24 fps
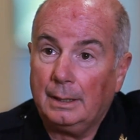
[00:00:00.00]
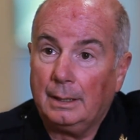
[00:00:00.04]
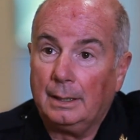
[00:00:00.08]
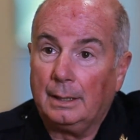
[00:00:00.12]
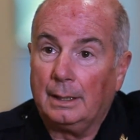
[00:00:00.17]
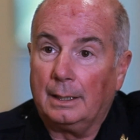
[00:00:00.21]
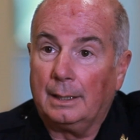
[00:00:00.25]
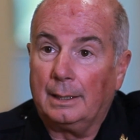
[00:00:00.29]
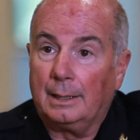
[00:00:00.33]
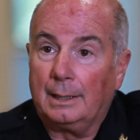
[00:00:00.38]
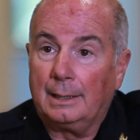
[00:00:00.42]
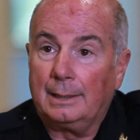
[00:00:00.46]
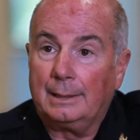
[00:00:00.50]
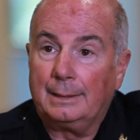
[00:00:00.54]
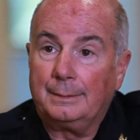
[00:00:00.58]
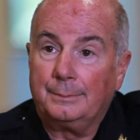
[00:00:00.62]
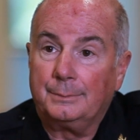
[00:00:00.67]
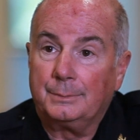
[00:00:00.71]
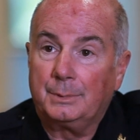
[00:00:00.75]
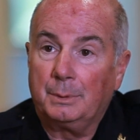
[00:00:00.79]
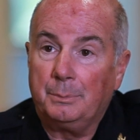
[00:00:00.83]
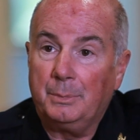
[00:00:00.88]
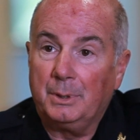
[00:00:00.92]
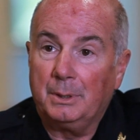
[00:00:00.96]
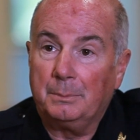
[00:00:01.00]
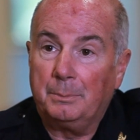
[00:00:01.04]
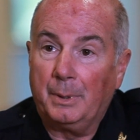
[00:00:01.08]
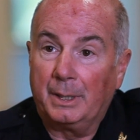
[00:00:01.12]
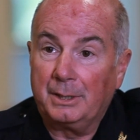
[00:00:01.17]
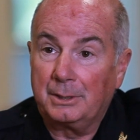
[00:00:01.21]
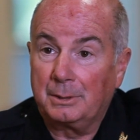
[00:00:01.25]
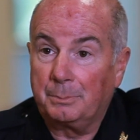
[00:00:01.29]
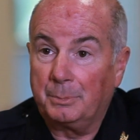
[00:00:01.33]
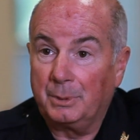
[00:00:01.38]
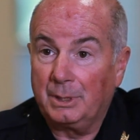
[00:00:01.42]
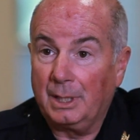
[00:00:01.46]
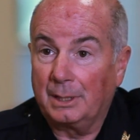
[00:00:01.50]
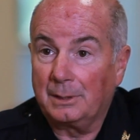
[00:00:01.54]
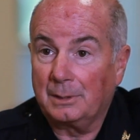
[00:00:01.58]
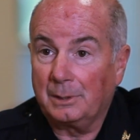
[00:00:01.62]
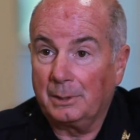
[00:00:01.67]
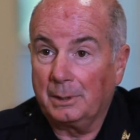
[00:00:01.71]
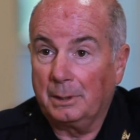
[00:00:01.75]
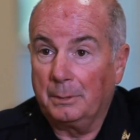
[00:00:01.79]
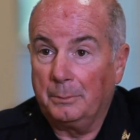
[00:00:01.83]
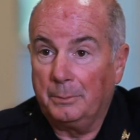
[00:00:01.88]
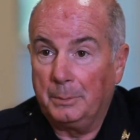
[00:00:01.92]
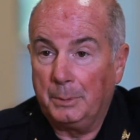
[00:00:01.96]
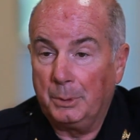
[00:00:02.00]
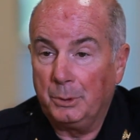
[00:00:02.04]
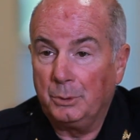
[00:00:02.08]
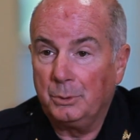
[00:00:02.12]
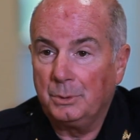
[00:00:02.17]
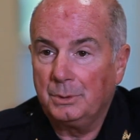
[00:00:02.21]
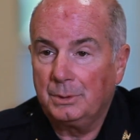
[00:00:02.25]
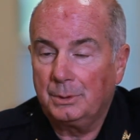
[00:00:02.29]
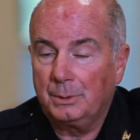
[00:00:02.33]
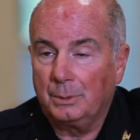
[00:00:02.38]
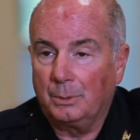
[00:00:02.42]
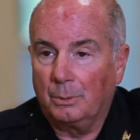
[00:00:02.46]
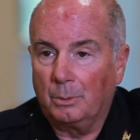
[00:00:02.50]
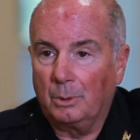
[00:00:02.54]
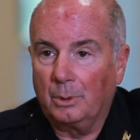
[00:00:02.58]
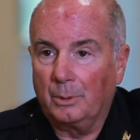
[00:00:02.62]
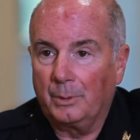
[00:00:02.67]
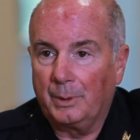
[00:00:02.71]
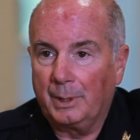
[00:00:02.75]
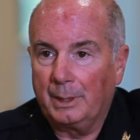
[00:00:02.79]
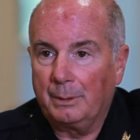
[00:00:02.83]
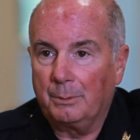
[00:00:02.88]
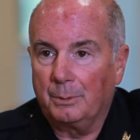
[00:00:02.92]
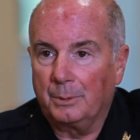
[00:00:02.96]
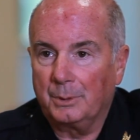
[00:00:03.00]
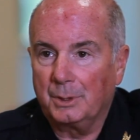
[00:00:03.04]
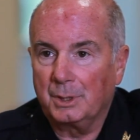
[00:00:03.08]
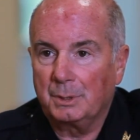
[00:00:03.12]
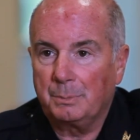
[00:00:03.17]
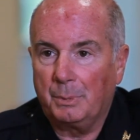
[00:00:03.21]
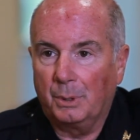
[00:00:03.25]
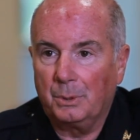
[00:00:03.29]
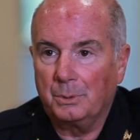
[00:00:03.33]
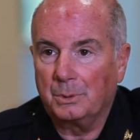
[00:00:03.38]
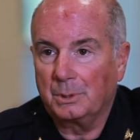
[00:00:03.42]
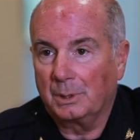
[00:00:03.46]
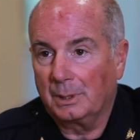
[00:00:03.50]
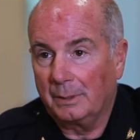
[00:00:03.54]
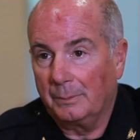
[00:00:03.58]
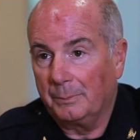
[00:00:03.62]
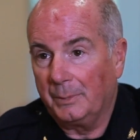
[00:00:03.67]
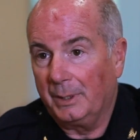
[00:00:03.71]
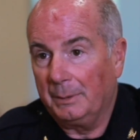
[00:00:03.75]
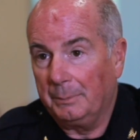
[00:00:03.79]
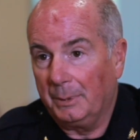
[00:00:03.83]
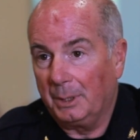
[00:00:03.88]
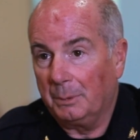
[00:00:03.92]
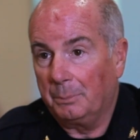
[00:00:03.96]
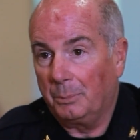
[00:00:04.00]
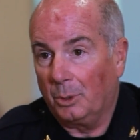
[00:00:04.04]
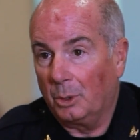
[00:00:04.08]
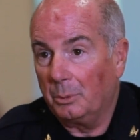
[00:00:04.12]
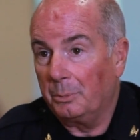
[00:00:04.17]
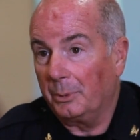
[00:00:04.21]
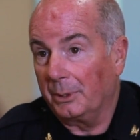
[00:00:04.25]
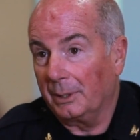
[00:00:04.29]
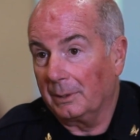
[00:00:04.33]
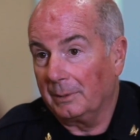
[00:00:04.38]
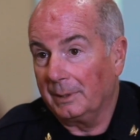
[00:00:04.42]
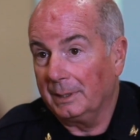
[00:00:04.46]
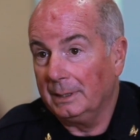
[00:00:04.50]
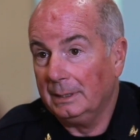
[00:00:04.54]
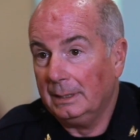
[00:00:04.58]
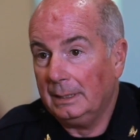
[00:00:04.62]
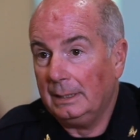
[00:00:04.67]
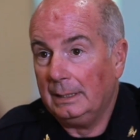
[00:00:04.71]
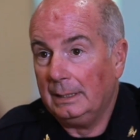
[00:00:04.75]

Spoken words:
to be potentially abused, or they were disposing of them inappropriately.